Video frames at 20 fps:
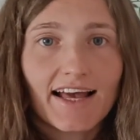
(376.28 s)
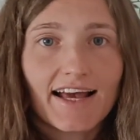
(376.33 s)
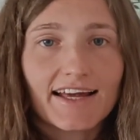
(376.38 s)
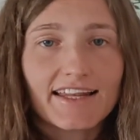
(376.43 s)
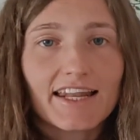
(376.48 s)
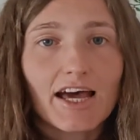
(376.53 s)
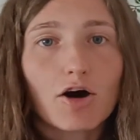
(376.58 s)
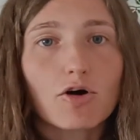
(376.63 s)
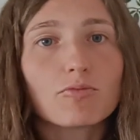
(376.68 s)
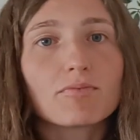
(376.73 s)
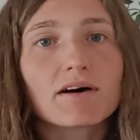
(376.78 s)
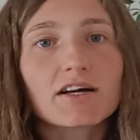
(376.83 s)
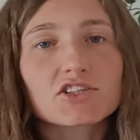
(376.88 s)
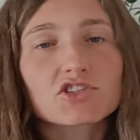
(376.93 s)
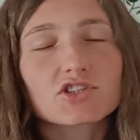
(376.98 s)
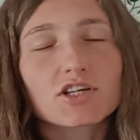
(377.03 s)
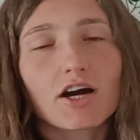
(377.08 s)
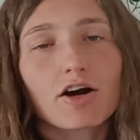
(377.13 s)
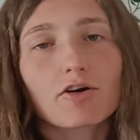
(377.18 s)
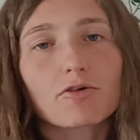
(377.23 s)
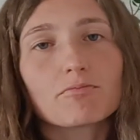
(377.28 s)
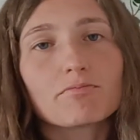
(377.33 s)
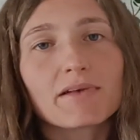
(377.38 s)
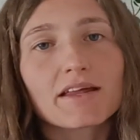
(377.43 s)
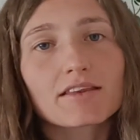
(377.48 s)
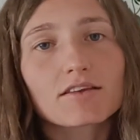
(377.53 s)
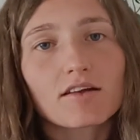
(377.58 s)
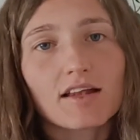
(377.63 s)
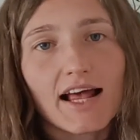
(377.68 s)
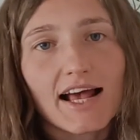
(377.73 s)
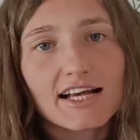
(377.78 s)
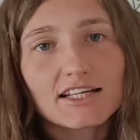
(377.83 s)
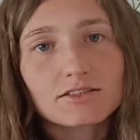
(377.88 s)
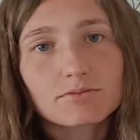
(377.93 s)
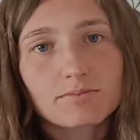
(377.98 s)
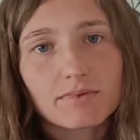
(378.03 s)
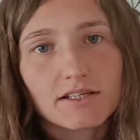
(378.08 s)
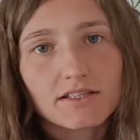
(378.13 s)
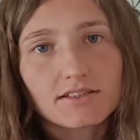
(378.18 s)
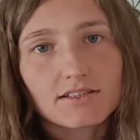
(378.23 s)
and how much our mental
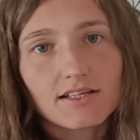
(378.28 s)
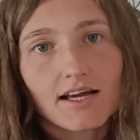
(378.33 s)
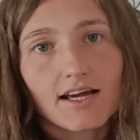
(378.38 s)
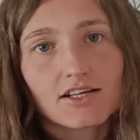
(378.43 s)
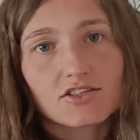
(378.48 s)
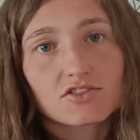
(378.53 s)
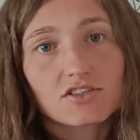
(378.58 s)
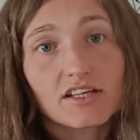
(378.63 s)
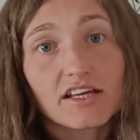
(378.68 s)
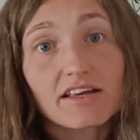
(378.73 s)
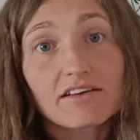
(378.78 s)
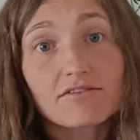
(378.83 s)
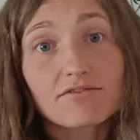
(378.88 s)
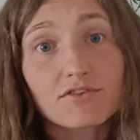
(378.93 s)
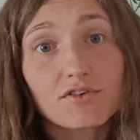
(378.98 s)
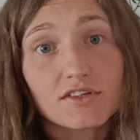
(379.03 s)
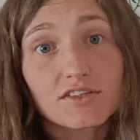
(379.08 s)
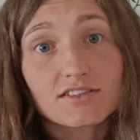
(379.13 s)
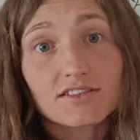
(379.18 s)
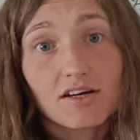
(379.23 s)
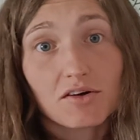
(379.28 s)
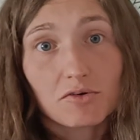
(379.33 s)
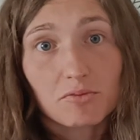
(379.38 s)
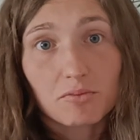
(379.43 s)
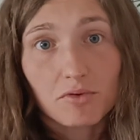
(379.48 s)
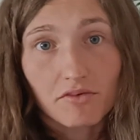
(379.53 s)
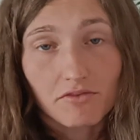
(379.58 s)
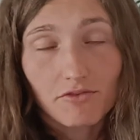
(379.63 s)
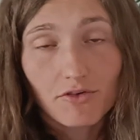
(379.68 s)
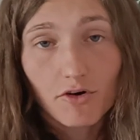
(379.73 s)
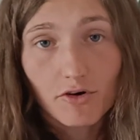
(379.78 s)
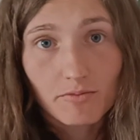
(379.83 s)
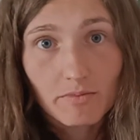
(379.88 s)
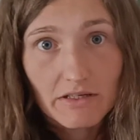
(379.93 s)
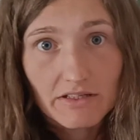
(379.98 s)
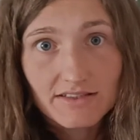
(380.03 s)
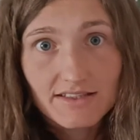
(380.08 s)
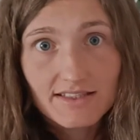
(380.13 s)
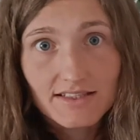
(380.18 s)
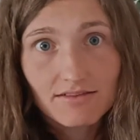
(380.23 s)
aspects actually influence our
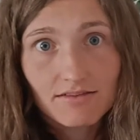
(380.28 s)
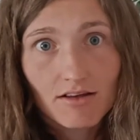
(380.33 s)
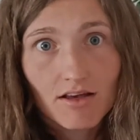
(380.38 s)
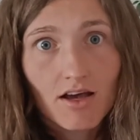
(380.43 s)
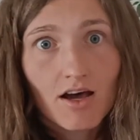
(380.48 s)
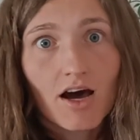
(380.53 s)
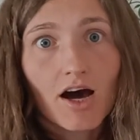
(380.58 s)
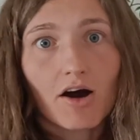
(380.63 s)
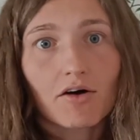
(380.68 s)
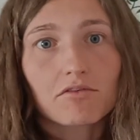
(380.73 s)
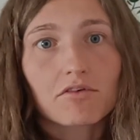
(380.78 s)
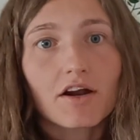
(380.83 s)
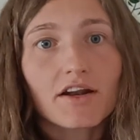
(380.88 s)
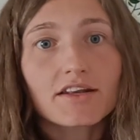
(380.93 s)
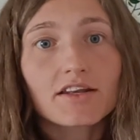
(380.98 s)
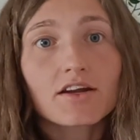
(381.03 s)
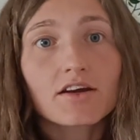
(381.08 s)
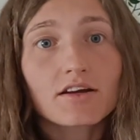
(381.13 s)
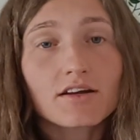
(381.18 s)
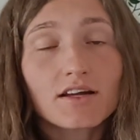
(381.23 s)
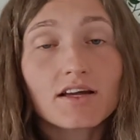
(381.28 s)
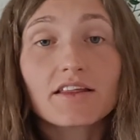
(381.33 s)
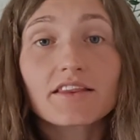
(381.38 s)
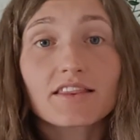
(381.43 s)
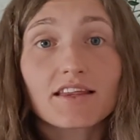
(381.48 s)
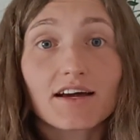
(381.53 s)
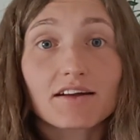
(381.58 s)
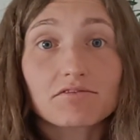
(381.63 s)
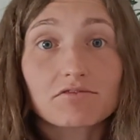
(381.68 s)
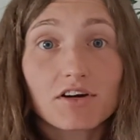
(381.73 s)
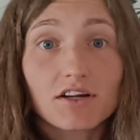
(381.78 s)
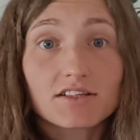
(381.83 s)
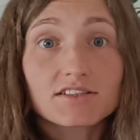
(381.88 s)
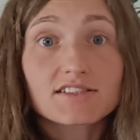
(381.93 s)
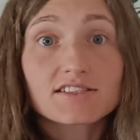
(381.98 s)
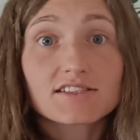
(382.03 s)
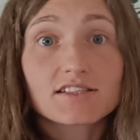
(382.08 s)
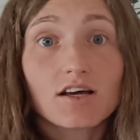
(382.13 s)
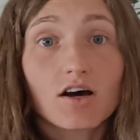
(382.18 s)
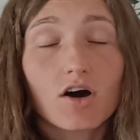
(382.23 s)
performance. A runner that
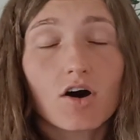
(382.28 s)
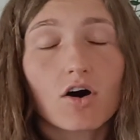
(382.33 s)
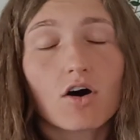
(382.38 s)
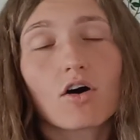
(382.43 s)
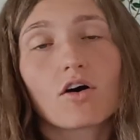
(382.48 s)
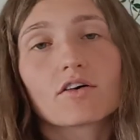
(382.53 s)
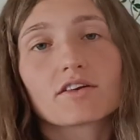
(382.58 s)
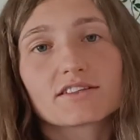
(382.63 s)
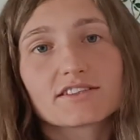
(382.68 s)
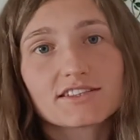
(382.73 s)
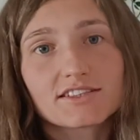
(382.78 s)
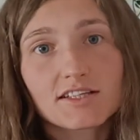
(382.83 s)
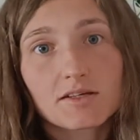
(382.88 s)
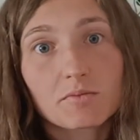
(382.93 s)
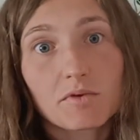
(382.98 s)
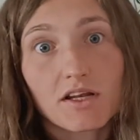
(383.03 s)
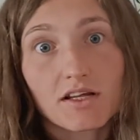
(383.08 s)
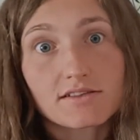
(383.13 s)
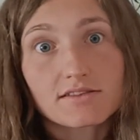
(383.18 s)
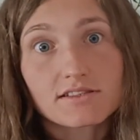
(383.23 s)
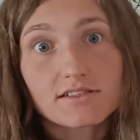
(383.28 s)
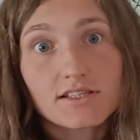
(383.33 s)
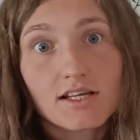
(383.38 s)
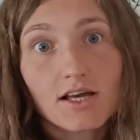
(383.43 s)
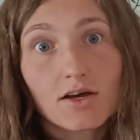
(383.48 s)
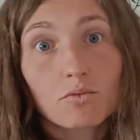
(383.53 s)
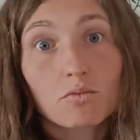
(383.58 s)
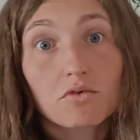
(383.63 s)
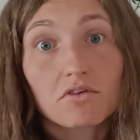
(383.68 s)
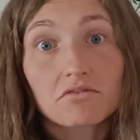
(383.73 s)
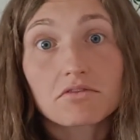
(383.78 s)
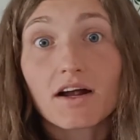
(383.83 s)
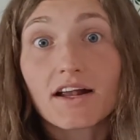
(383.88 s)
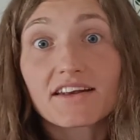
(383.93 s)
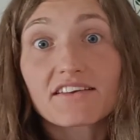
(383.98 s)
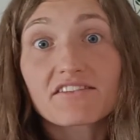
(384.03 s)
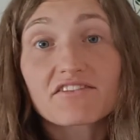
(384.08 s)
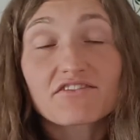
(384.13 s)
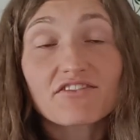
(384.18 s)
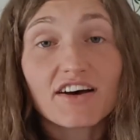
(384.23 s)
runs on stimulants will
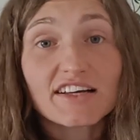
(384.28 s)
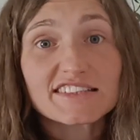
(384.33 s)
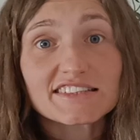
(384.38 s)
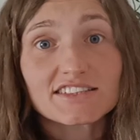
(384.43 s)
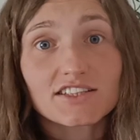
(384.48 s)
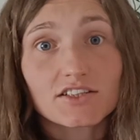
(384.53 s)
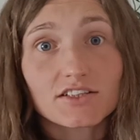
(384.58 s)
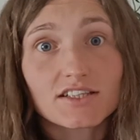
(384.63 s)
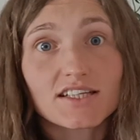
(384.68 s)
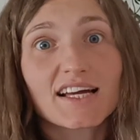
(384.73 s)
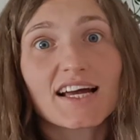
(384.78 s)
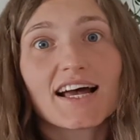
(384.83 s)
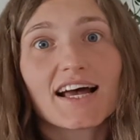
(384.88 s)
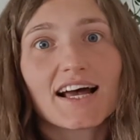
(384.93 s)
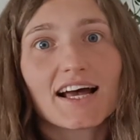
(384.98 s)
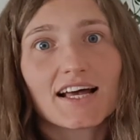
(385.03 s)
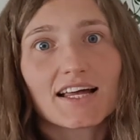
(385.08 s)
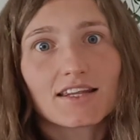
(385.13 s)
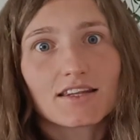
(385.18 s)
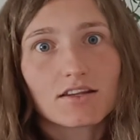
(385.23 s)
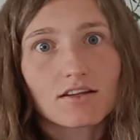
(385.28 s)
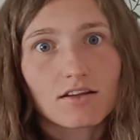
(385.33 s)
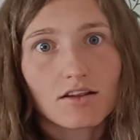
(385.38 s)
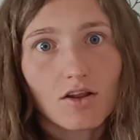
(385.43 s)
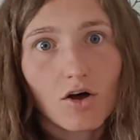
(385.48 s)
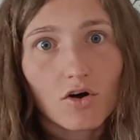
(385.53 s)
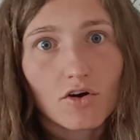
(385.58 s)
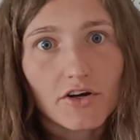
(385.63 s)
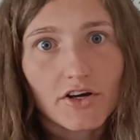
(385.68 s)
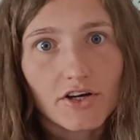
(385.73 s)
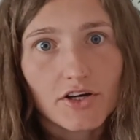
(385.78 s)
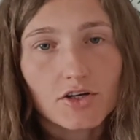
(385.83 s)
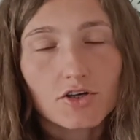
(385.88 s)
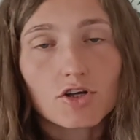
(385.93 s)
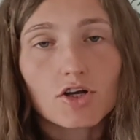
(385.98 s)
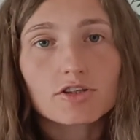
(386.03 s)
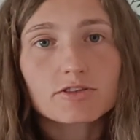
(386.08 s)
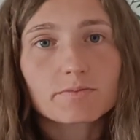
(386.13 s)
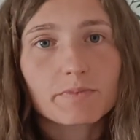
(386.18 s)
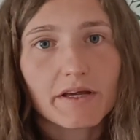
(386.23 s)
run faster and longer,
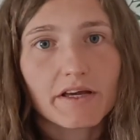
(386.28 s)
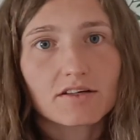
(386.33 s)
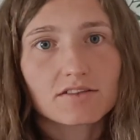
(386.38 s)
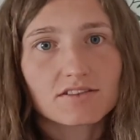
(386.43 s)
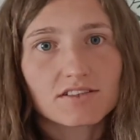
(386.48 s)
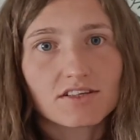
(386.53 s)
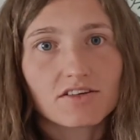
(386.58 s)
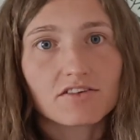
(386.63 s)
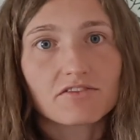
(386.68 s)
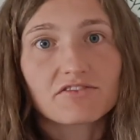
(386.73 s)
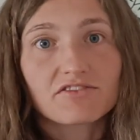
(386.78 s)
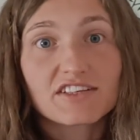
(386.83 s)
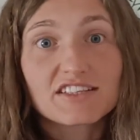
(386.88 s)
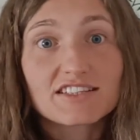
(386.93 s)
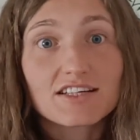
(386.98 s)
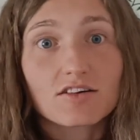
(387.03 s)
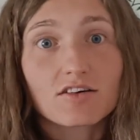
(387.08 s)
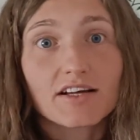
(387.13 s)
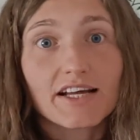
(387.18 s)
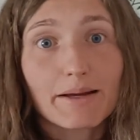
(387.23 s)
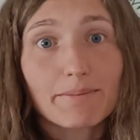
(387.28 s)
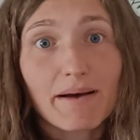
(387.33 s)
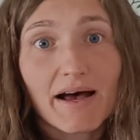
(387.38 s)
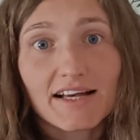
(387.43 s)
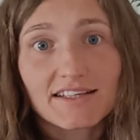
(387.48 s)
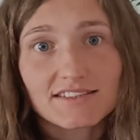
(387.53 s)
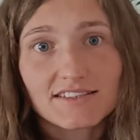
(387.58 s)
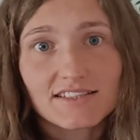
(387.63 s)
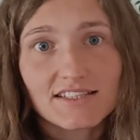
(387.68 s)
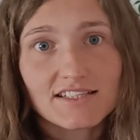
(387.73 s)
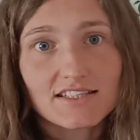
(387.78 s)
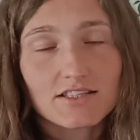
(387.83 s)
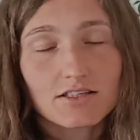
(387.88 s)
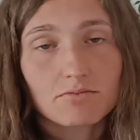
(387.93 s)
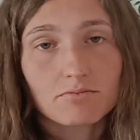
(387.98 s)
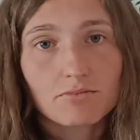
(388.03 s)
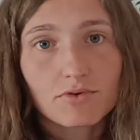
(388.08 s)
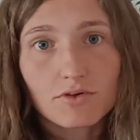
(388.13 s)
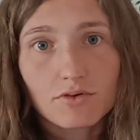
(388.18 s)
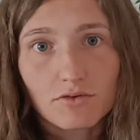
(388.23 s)
not because their physical capacity is
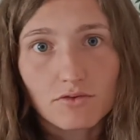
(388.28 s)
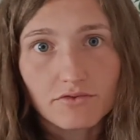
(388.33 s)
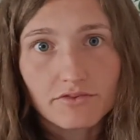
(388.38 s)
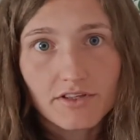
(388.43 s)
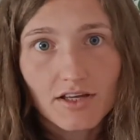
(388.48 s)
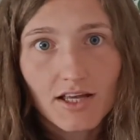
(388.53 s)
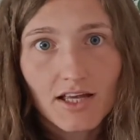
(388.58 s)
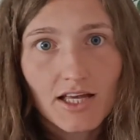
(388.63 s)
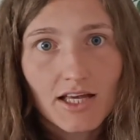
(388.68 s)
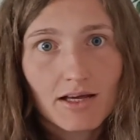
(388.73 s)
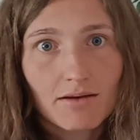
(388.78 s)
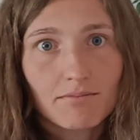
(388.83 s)
improved,